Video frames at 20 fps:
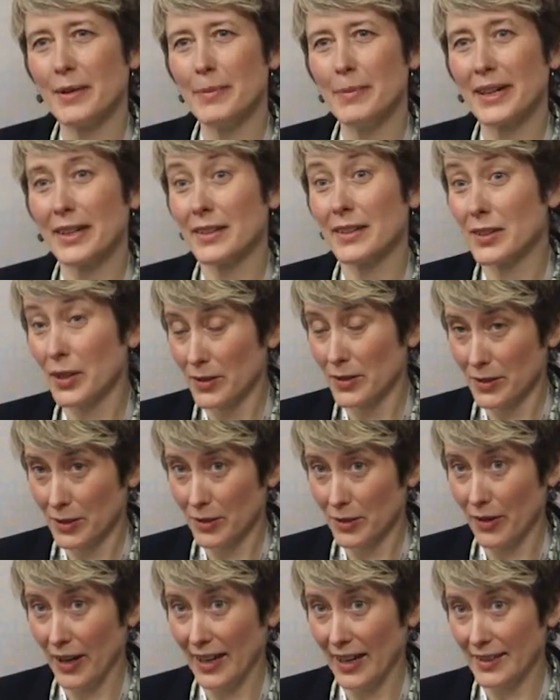The
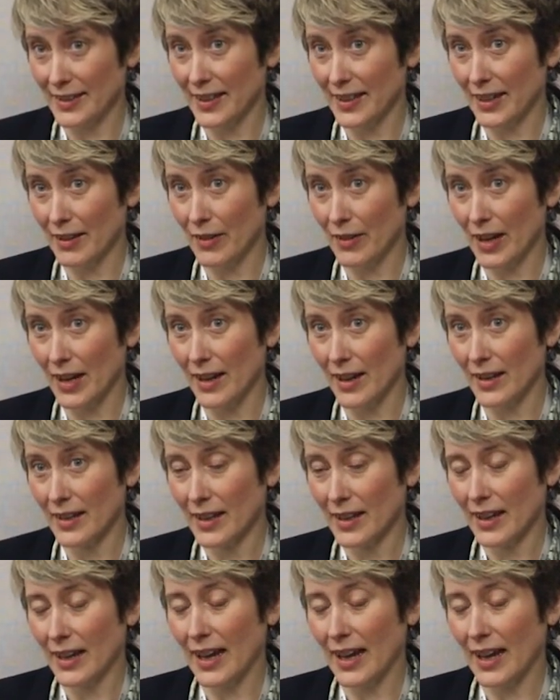McDonald criteria,